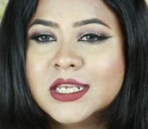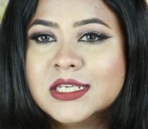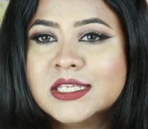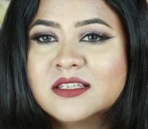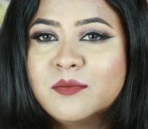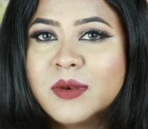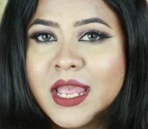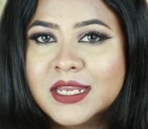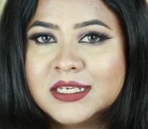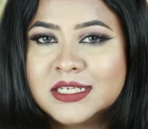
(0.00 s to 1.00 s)
It is
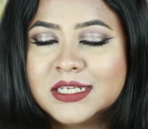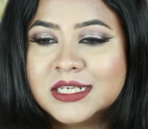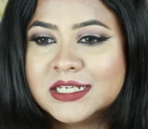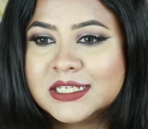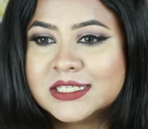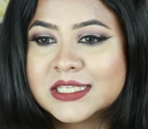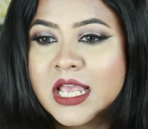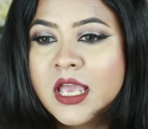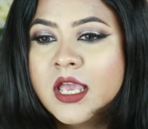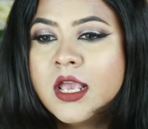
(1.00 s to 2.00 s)
blinding, it is
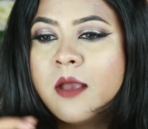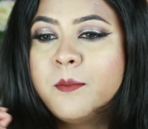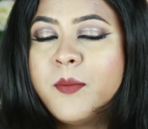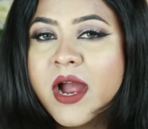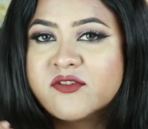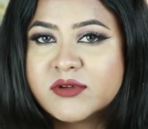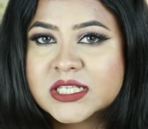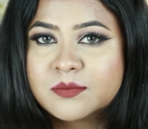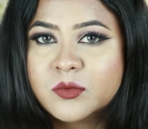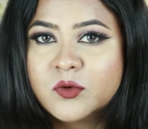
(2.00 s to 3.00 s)
buttery
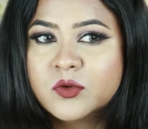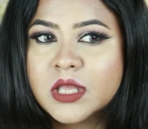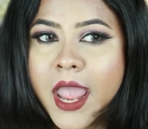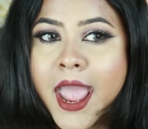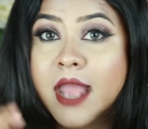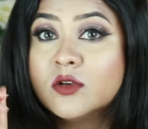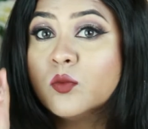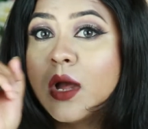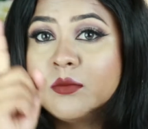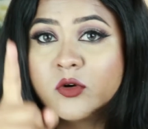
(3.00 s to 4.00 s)
smooth, and
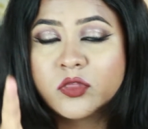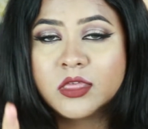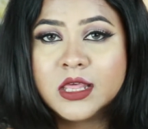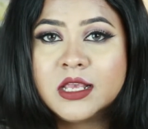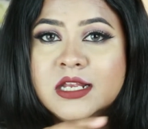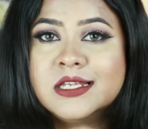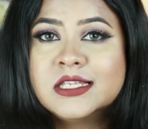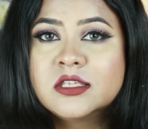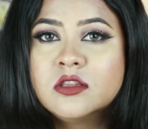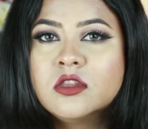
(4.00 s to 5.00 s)
one more thing, it
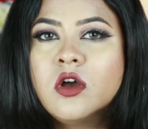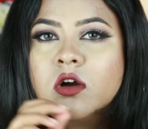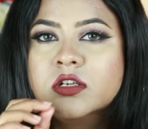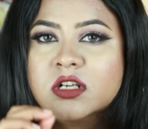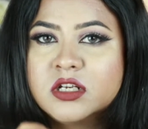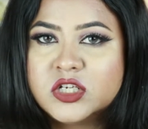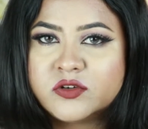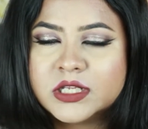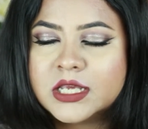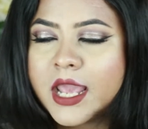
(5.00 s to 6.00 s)
is not
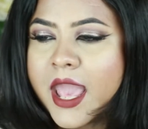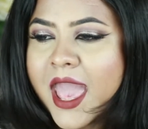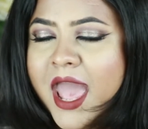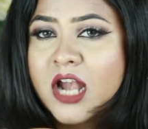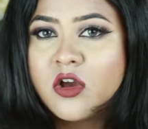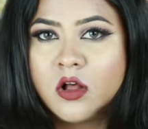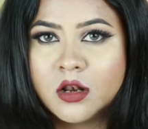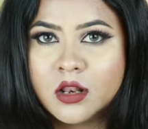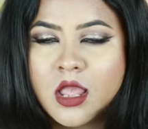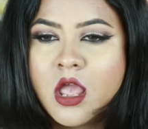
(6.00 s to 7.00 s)
glittery at
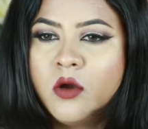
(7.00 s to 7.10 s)
all.